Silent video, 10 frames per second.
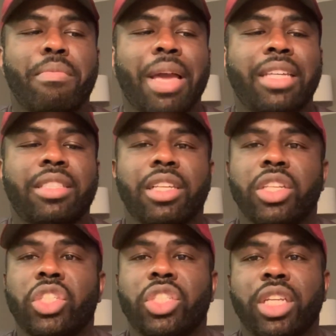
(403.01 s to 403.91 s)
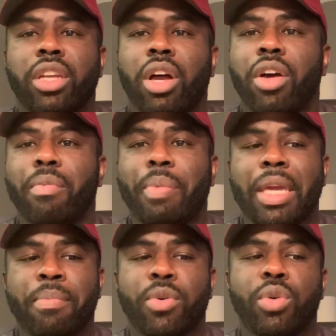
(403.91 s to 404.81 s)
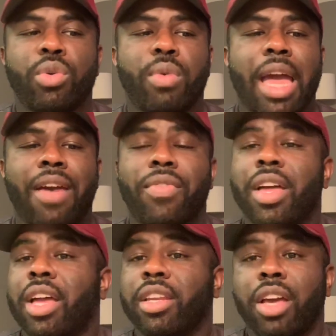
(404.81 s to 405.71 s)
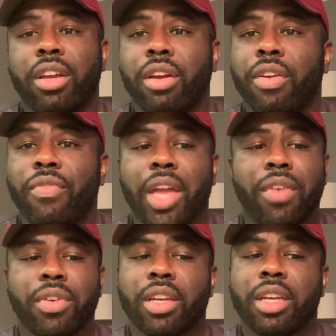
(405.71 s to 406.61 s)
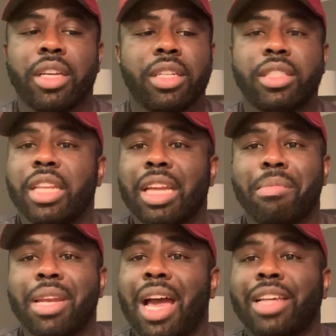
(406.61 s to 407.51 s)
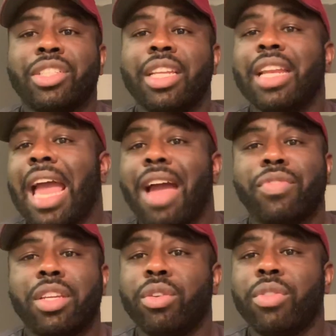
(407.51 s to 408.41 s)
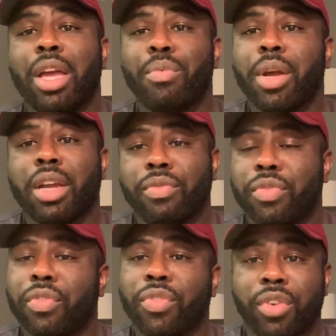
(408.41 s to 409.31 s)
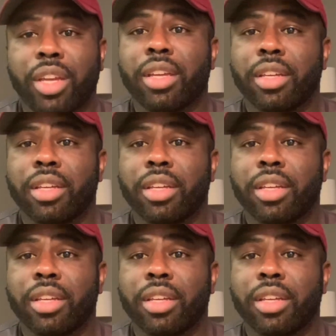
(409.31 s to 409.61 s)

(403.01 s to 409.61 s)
Basically shit on people who have done her a favor, because Nicki Minaj didn't have to do that record for free.